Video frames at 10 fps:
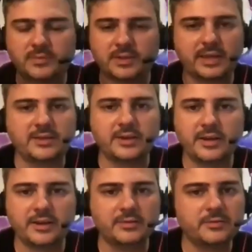take
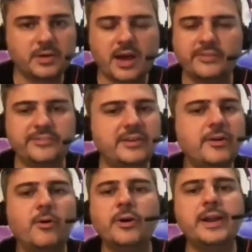a coffee
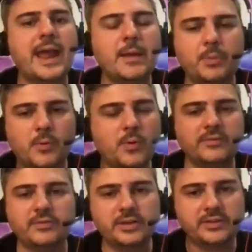or a nap or
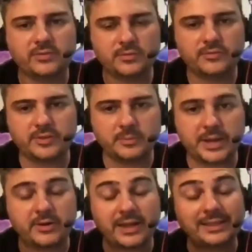whatever it is to feel
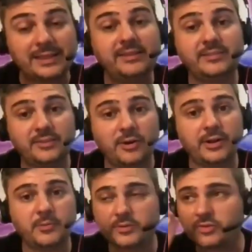better, at least
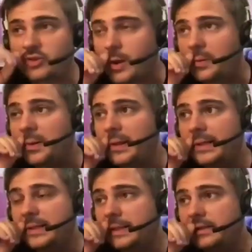starting with a shower.
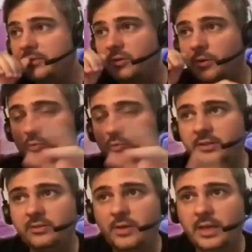So
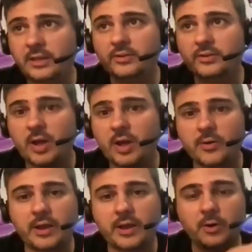ready to head to the
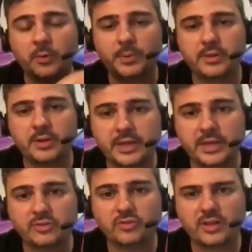shower, I open the
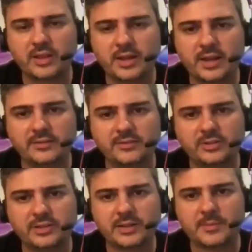luggage. And then I
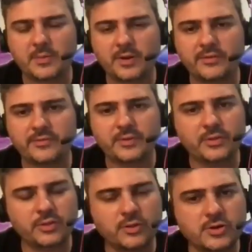start telling my wife,
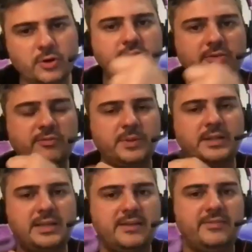the code you've
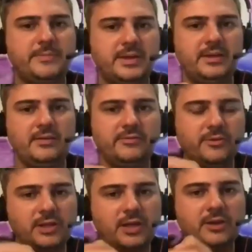been giving me
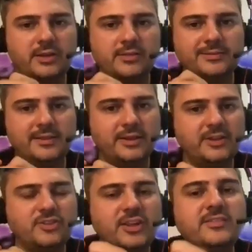for locking this
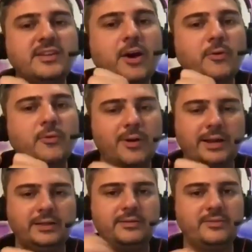luggage is not
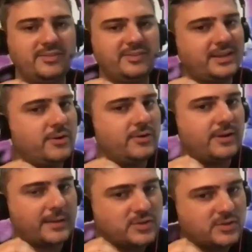right. She's saying, no, I'm